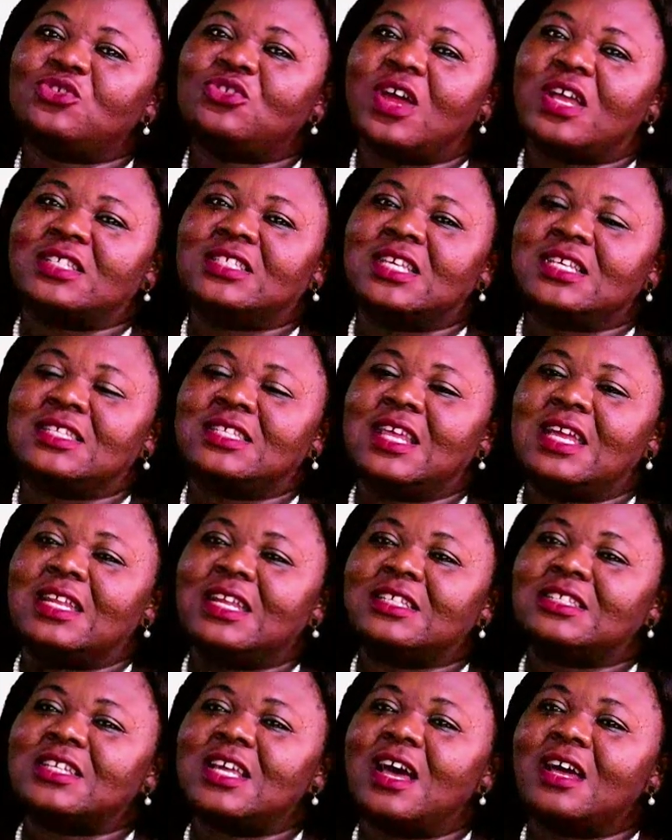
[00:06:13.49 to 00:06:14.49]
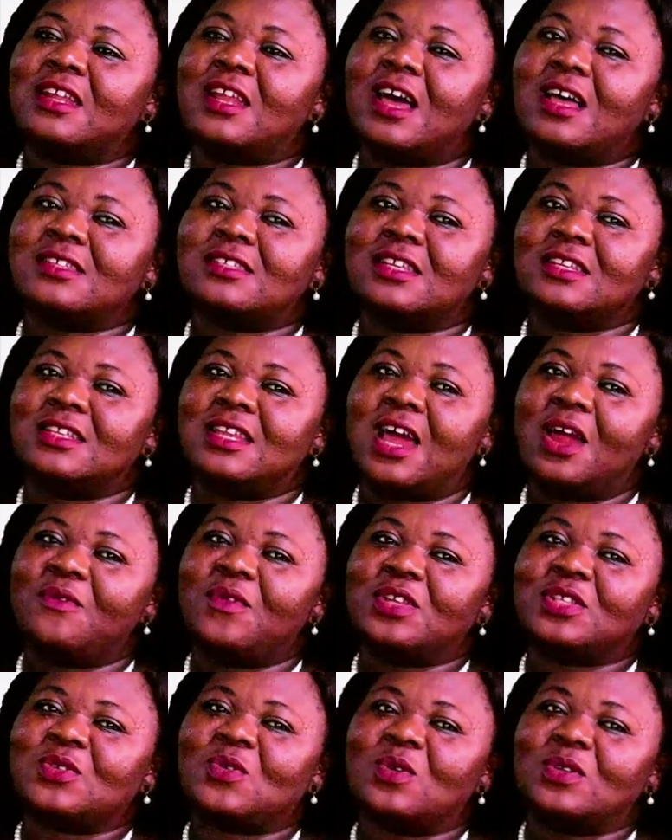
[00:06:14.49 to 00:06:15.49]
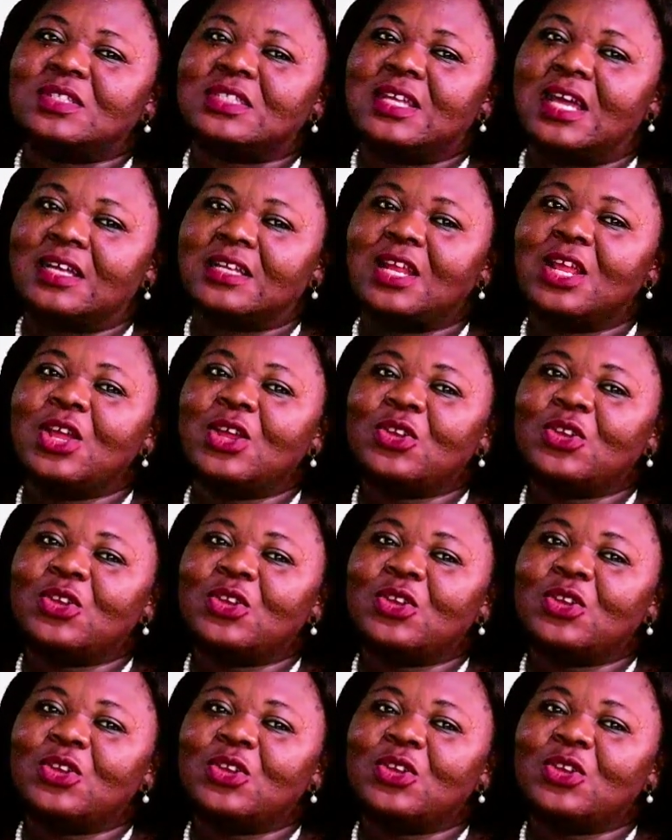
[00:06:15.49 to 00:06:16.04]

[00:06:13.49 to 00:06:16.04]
structures that the child has a direct contact.